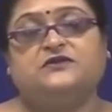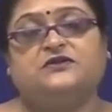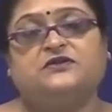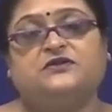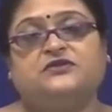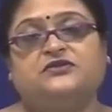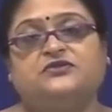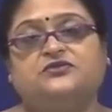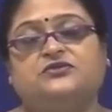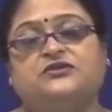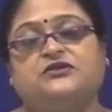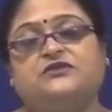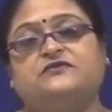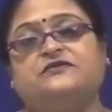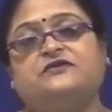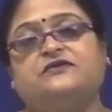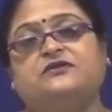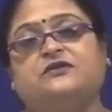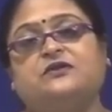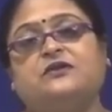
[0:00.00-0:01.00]
when you are choosing
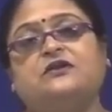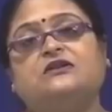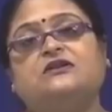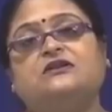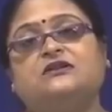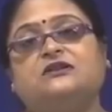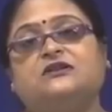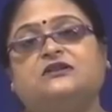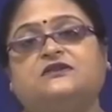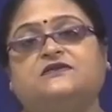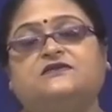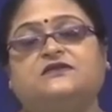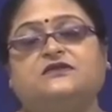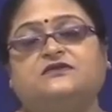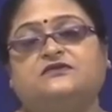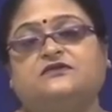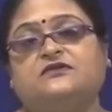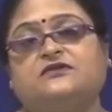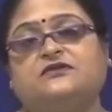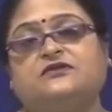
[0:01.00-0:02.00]
for the alternatives, and
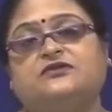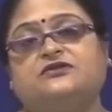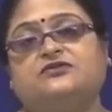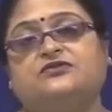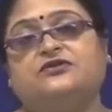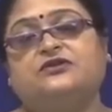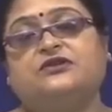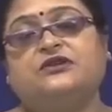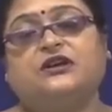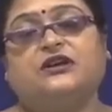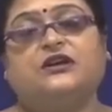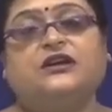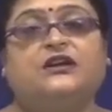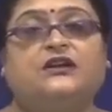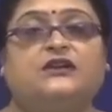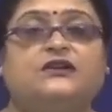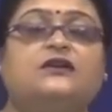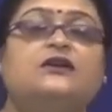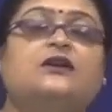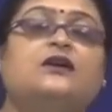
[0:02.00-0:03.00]
when you are choosing
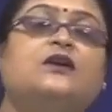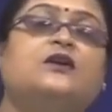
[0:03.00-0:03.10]
again